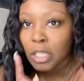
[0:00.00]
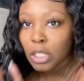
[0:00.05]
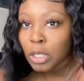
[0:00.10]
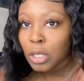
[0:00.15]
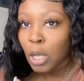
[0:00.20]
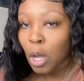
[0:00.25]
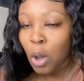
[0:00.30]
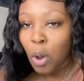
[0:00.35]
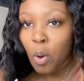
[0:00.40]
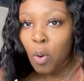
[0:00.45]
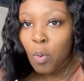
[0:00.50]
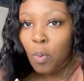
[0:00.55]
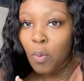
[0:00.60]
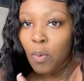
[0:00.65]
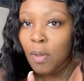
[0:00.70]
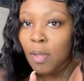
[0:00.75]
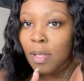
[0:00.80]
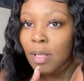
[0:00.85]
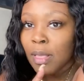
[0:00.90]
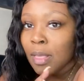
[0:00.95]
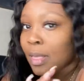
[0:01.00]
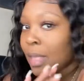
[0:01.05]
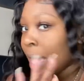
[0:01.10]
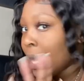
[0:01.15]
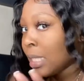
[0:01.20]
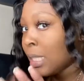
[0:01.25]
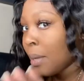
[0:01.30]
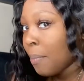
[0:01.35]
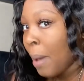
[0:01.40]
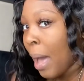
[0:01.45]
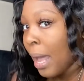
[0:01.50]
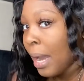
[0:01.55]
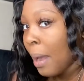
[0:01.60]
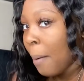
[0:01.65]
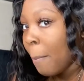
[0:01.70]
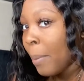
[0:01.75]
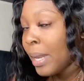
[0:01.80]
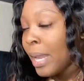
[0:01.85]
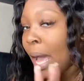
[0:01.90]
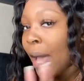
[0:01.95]
So that's about
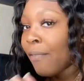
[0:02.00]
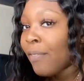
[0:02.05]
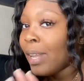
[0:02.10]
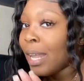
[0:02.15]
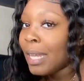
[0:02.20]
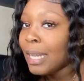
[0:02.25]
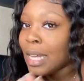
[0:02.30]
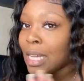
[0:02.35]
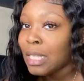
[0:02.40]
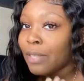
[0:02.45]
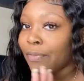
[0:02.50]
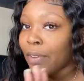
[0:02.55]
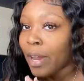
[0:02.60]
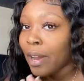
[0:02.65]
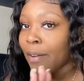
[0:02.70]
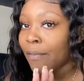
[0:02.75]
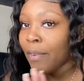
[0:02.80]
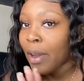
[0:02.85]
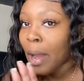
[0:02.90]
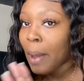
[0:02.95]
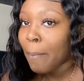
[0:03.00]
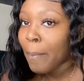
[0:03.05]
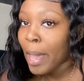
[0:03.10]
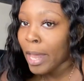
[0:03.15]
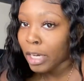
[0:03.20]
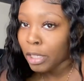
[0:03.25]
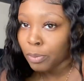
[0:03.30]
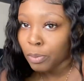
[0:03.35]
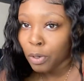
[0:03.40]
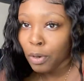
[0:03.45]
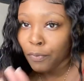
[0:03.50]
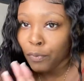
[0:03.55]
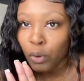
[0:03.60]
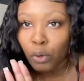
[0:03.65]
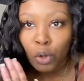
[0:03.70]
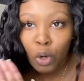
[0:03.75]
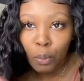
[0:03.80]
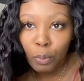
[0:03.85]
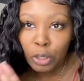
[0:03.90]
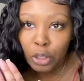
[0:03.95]
it. But I feel like that's very, very manageable if you
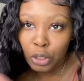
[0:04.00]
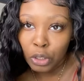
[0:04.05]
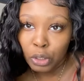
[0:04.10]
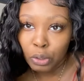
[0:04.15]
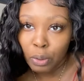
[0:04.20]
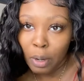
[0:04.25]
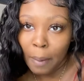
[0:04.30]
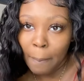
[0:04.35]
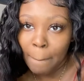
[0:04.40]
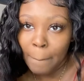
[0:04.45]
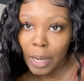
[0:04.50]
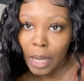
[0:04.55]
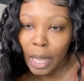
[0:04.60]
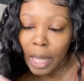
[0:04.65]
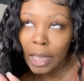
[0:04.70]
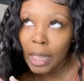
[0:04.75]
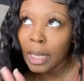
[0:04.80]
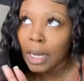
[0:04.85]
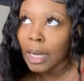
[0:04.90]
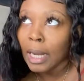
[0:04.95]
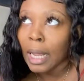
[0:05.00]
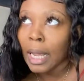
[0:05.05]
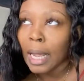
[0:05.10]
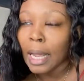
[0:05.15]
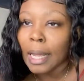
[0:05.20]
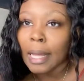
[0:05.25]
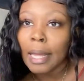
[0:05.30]
know what you're doing. But other than that,